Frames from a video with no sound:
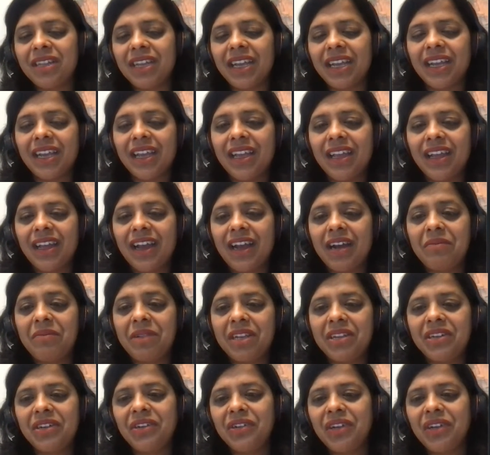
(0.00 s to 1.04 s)
Like, I'm
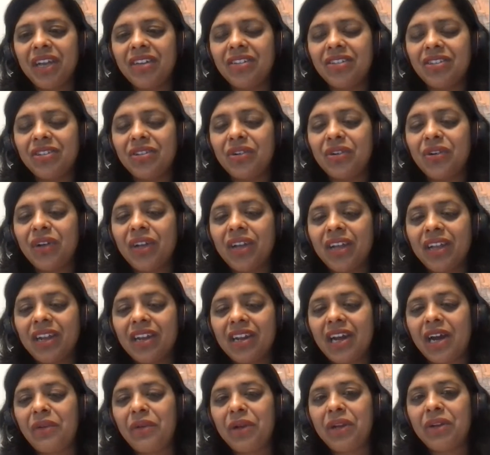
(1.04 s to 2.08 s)
like, okay, so
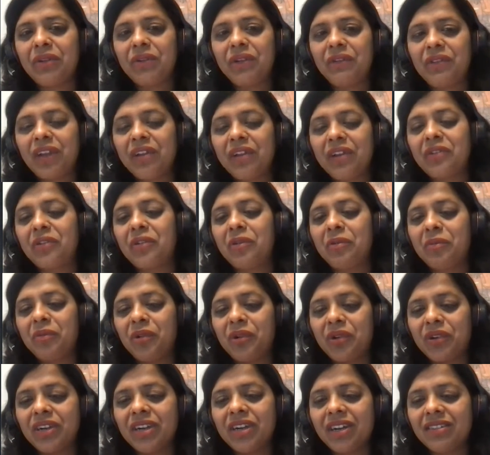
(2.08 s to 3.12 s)
now I know if I grow
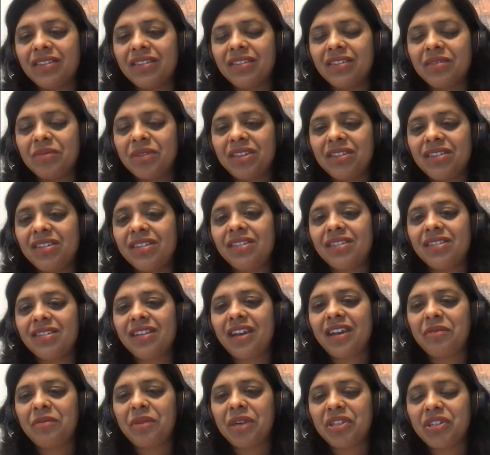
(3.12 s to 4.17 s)
more customers, this
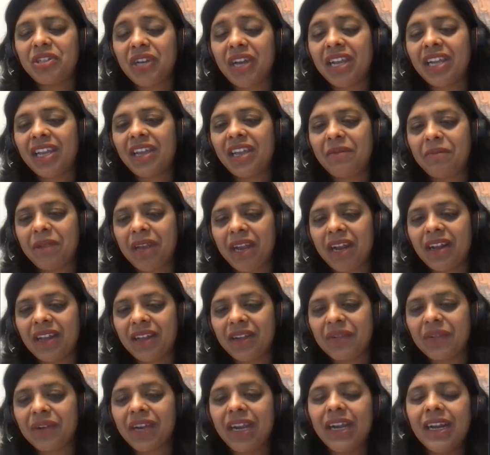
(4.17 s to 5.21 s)
is how much I keep
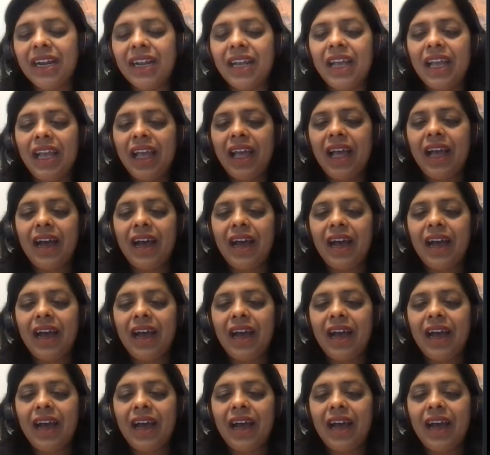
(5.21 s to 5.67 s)
getting, right?